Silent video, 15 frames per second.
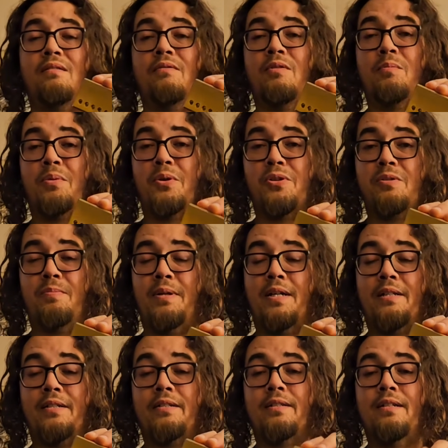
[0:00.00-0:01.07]
the burst
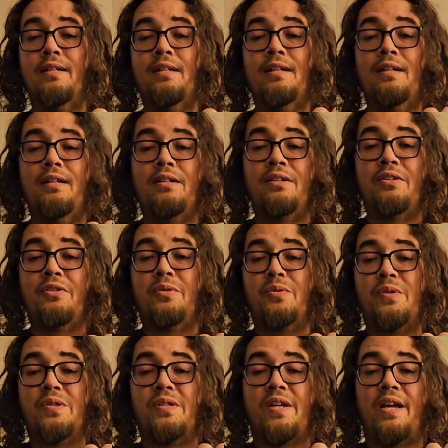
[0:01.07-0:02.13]
bucker,
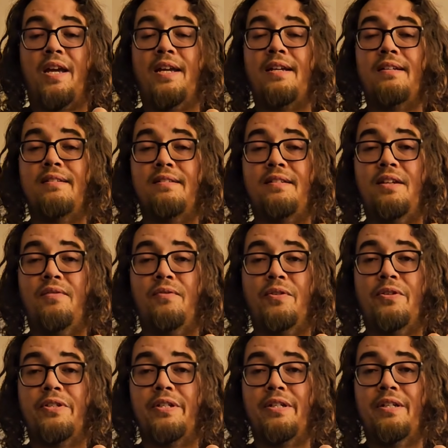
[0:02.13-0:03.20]
uses a different